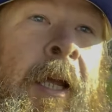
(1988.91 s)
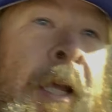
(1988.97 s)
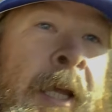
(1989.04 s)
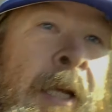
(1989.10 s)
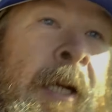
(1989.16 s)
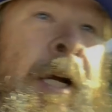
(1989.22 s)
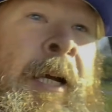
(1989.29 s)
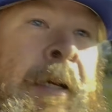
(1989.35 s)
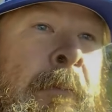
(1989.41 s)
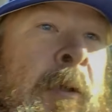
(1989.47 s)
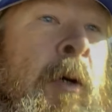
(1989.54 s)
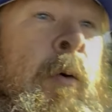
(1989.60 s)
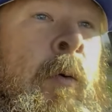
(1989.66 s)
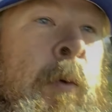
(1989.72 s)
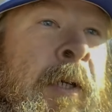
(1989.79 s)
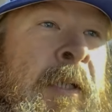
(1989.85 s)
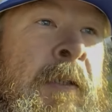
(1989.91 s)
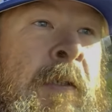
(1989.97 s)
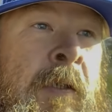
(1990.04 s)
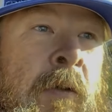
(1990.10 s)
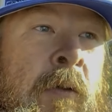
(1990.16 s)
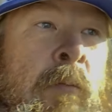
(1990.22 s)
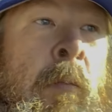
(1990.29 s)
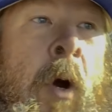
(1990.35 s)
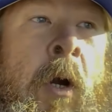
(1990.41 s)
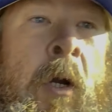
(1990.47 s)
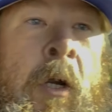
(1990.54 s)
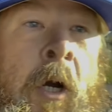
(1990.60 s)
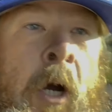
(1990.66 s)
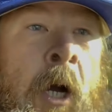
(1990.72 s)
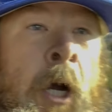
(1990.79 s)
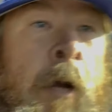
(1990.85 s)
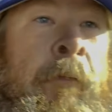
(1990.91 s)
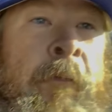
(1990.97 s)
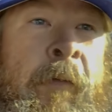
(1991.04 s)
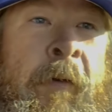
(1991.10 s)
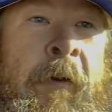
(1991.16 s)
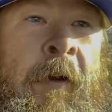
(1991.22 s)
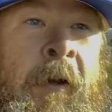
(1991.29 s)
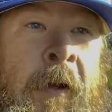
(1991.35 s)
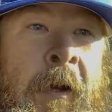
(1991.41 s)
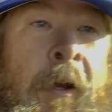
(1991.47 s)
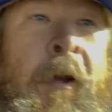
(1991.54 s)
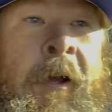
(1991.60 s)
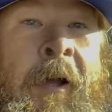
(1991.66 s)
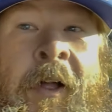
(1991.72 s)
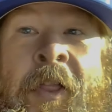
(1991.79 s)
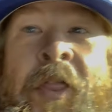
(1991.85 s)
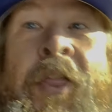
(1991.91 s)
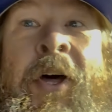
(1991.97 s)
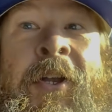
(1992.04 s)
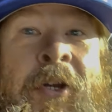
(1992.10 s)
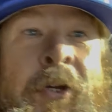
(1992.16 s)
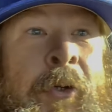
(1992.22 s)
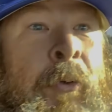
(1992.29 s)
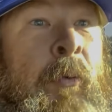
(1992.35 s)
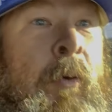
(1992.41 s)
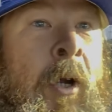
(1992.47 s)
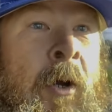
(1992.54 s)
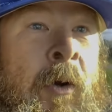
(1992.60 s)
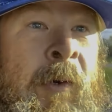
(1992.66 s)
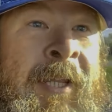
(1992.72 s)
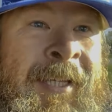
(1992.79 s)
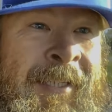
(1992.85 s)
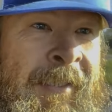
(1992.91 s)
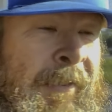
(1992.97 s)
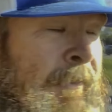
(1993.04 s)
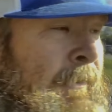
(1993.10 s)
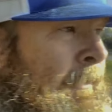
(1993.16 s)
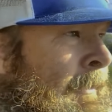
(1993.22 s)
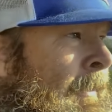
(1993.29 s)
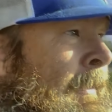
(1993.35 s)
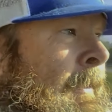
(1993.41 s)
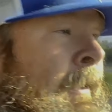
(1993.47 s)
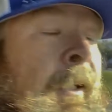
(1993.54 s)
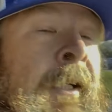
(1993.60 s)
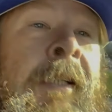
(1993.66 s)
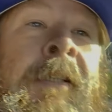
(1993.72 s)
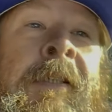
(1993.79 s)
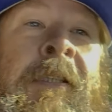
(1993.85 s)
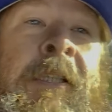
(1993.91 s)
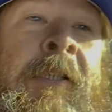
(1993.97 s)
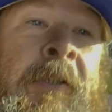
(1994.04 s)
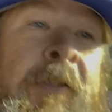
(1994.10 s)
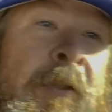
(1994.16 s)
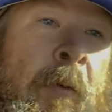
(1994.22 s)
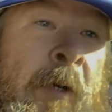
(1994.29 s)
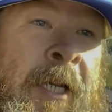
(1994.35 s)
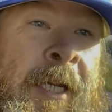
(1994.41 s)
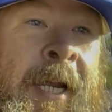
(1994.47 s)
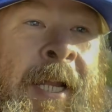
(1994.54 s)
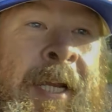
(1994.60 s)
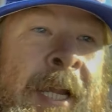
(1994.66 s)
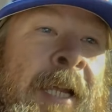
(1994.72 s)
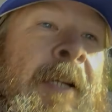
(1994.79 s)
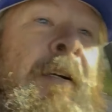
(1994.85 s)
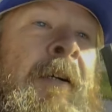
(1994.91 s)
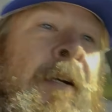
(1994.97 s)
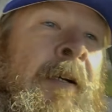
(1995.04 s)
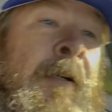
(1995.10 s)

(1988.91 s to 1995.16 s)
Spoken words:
And I am going to mark off the new road in to the new 28 acre.